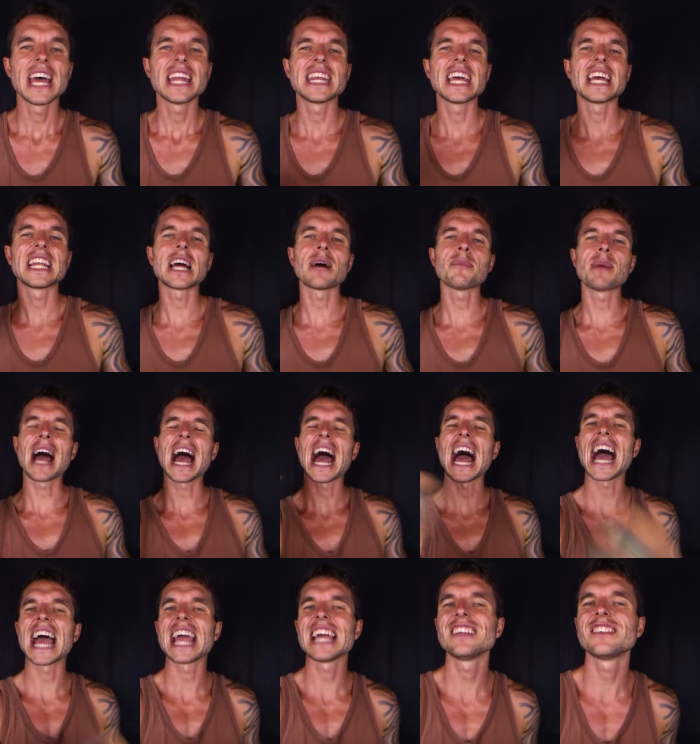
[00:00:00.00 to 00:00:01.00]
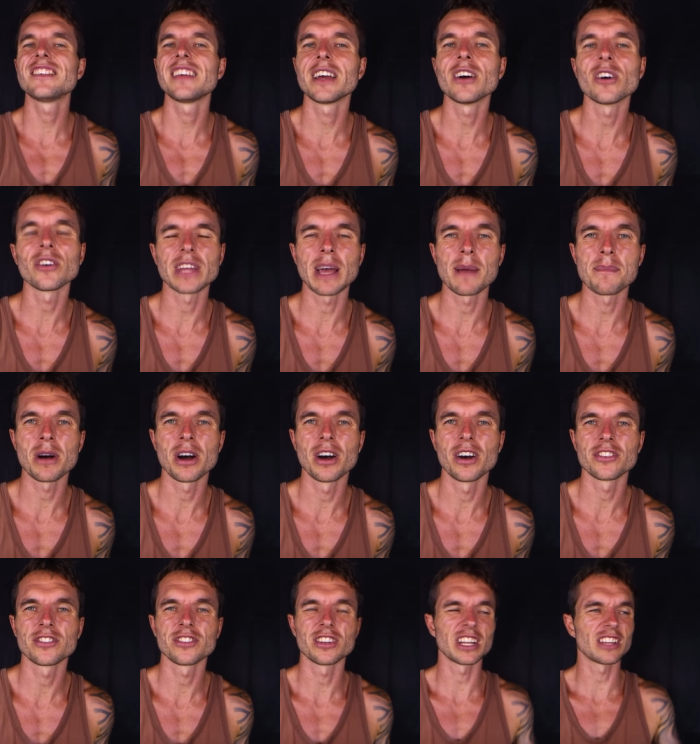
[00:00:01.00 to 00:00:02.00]
They end up hating on that
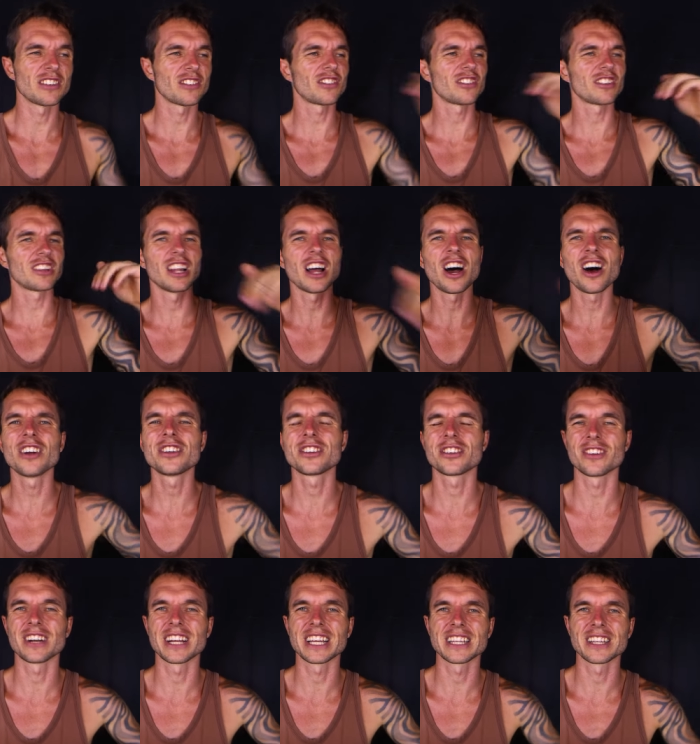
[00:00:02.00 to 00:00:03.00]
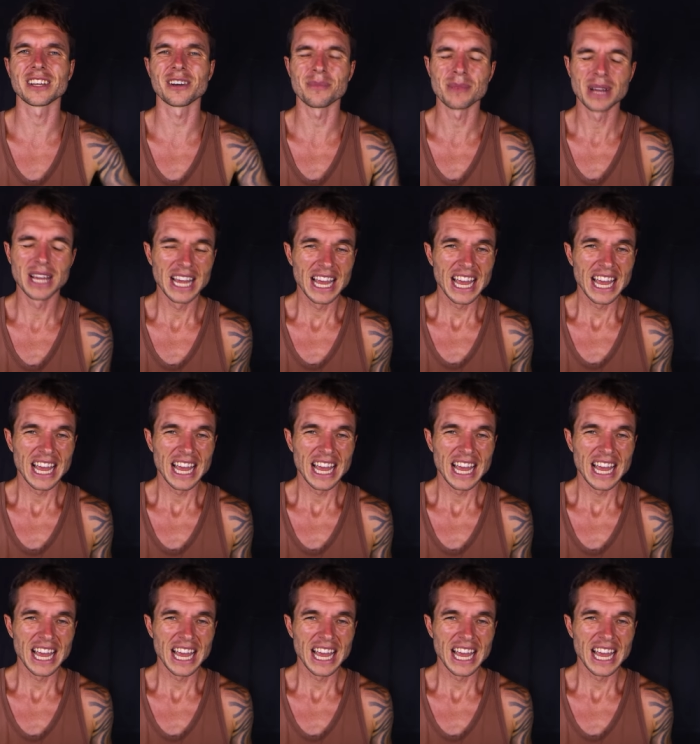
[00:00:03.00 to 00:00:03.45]
person and slandering them